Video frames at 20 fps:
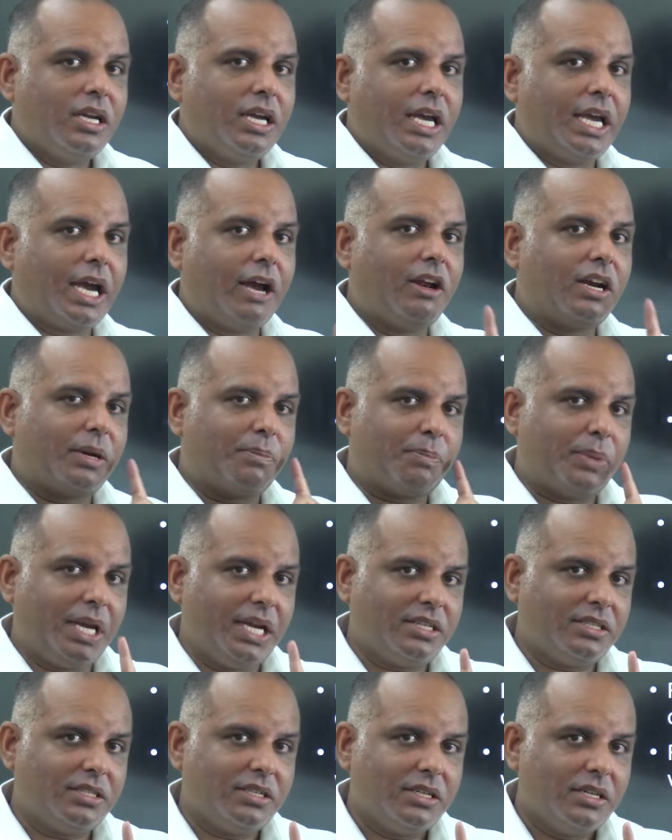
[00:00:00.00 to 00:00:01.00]
I'll
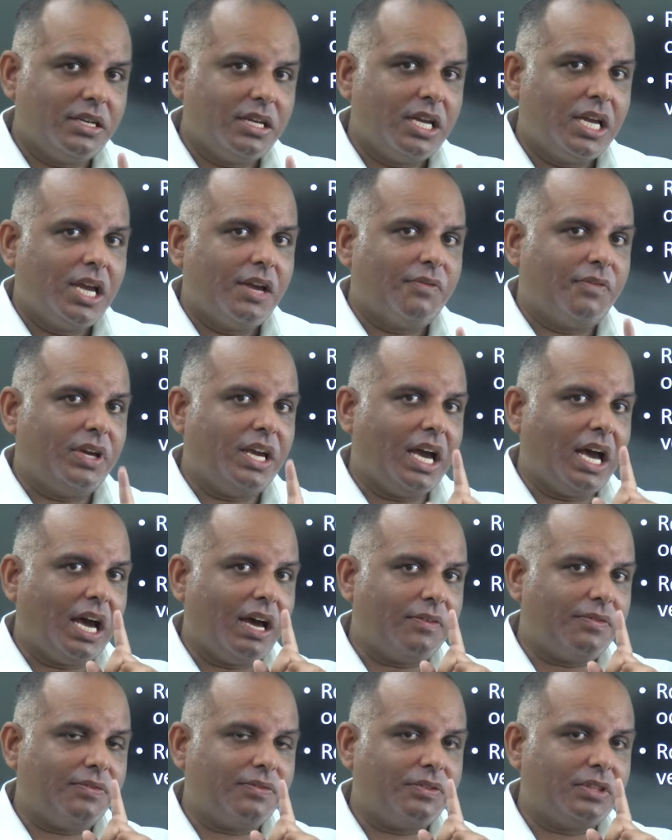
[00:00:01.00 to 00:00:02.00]
repeat, we
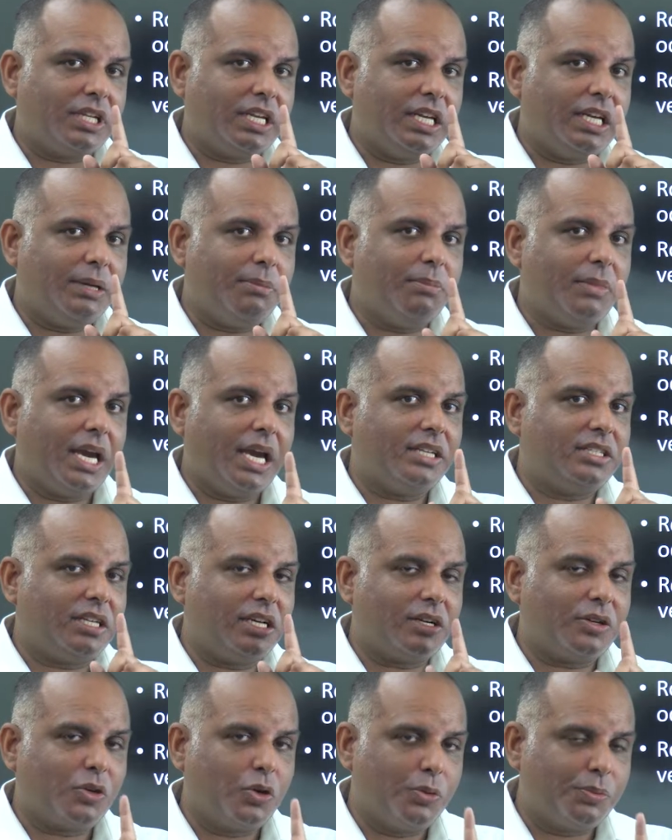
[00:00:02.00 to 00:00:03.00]
have three
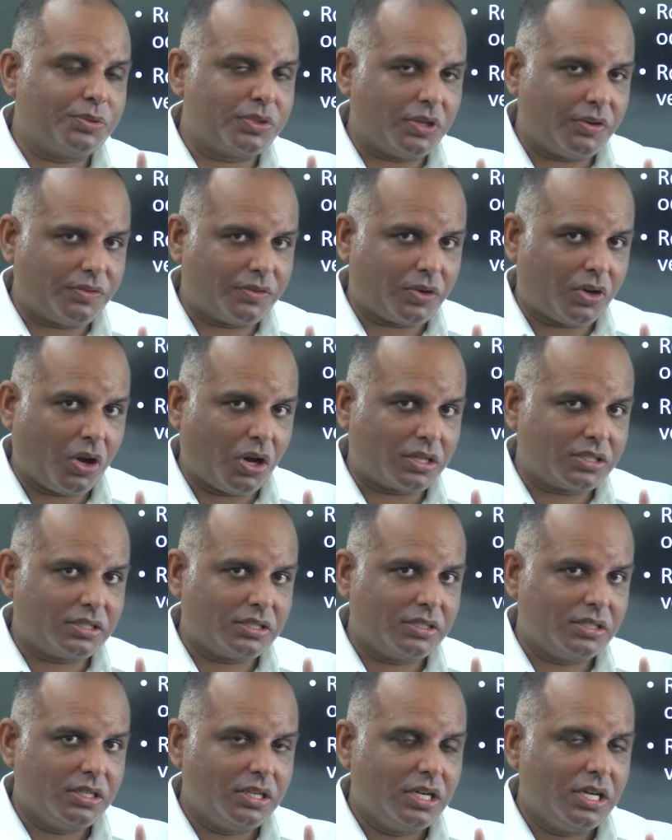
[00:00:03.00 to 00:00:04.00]
major groups of
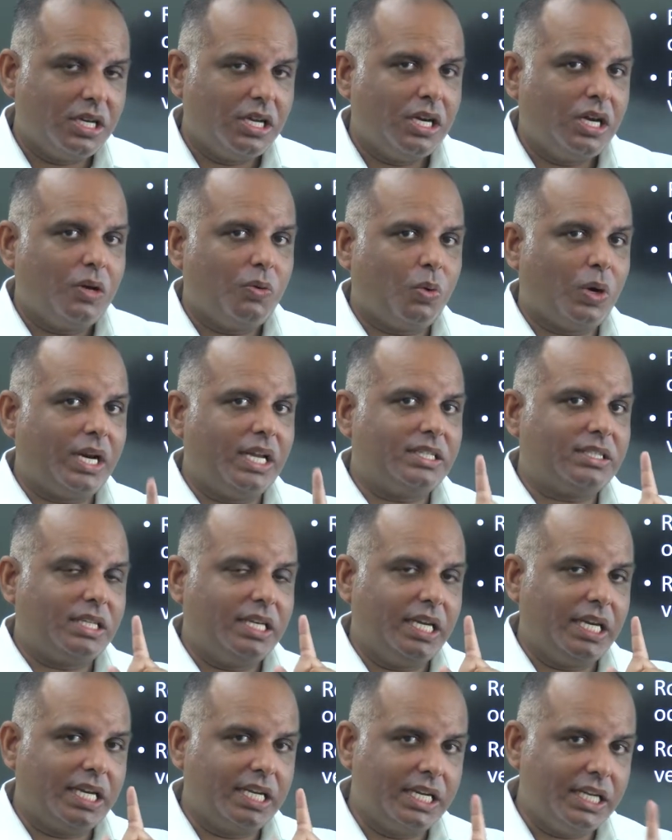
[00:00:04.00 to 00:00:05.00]
rocks. One is
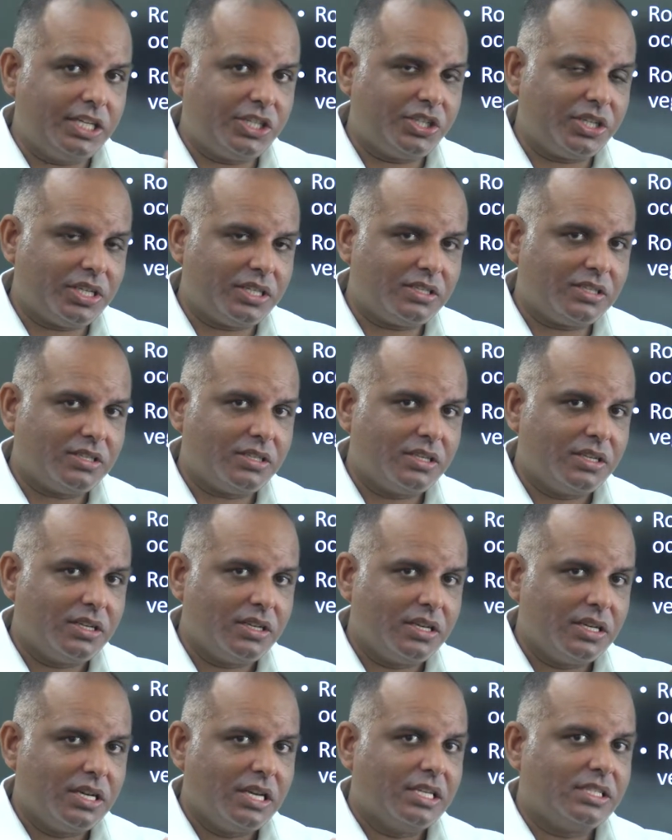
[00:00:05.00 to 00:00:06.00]
igneous,
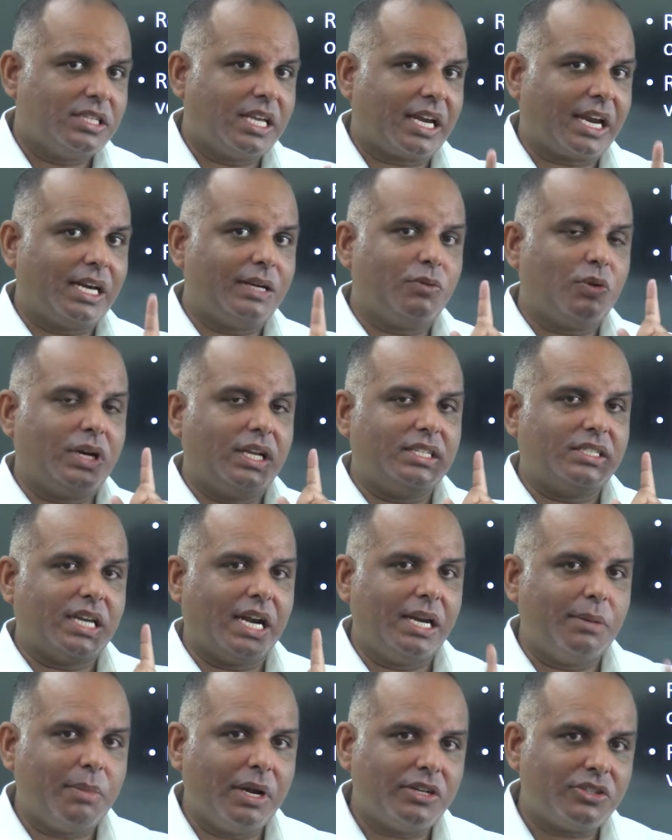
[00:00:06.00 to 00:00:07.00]
second one is
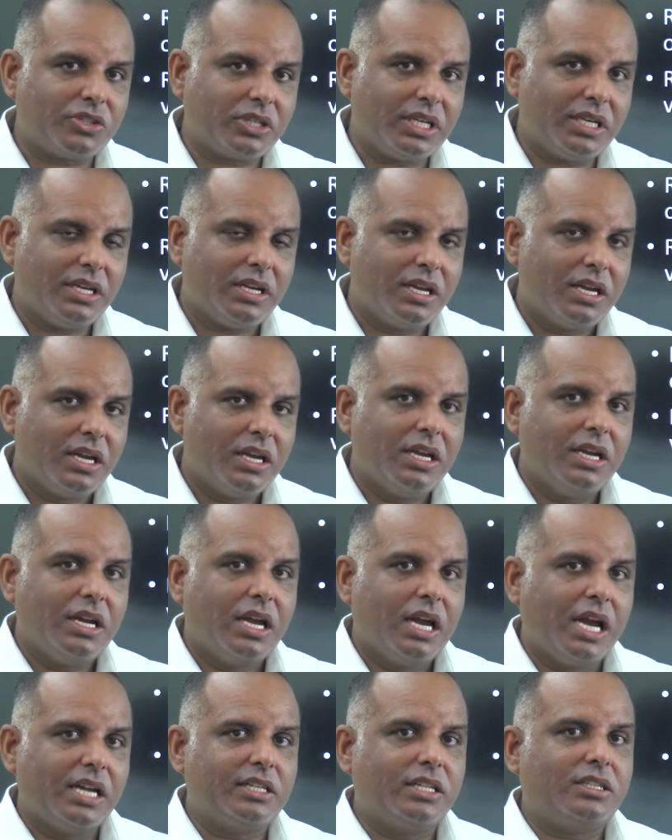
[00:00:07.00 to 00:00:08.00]
sedimentary,
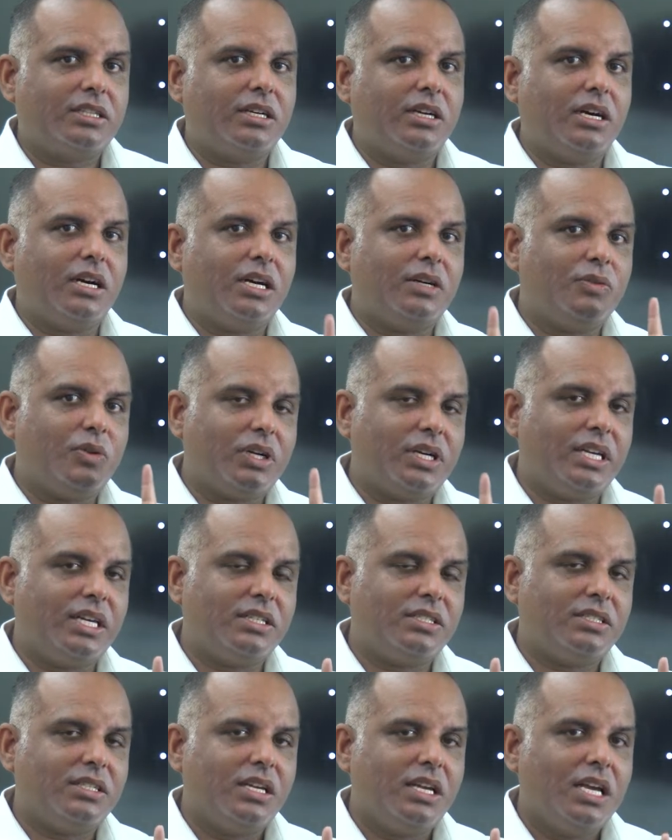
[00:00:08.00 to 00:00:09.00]
and the third one
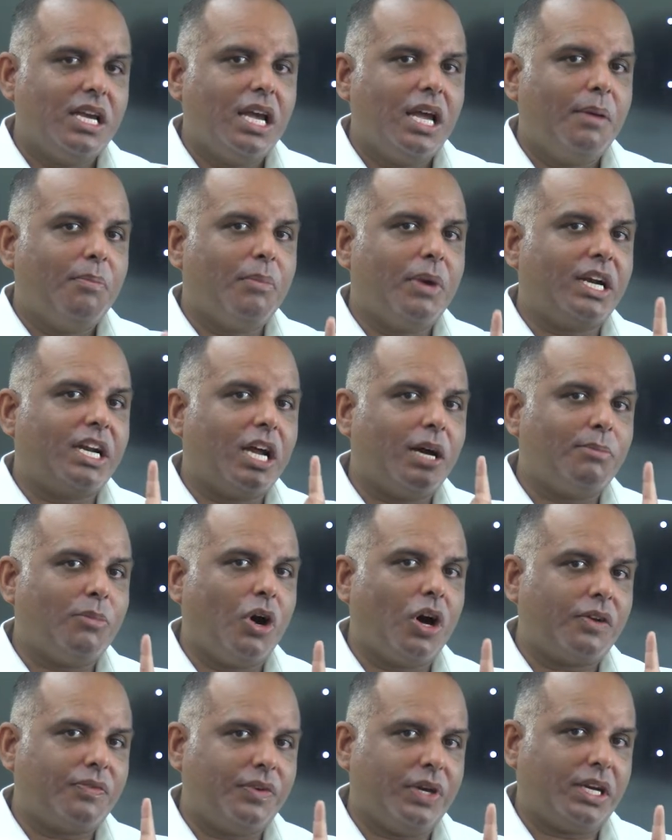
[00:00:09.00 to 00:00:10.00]
is
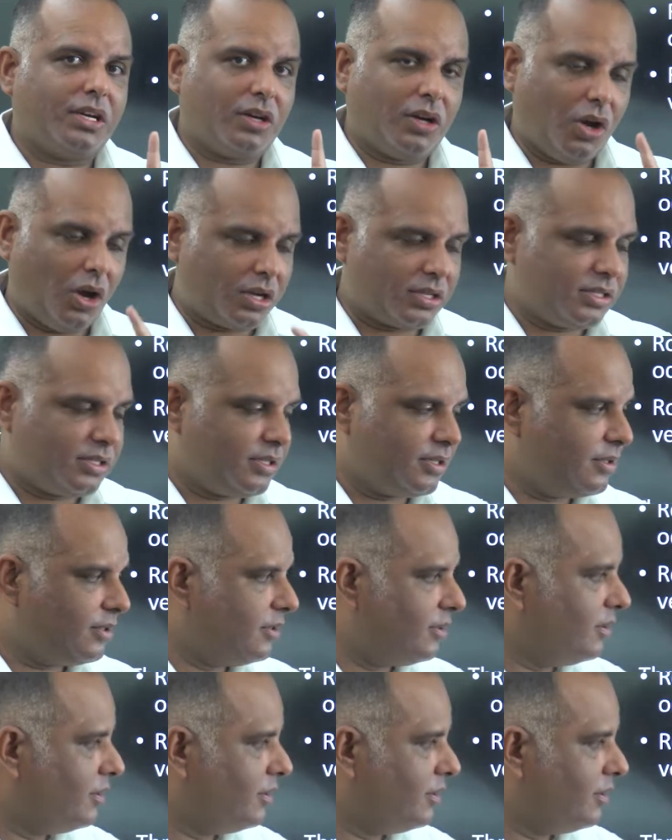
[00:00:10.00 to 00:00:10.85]
metamorphic rocks.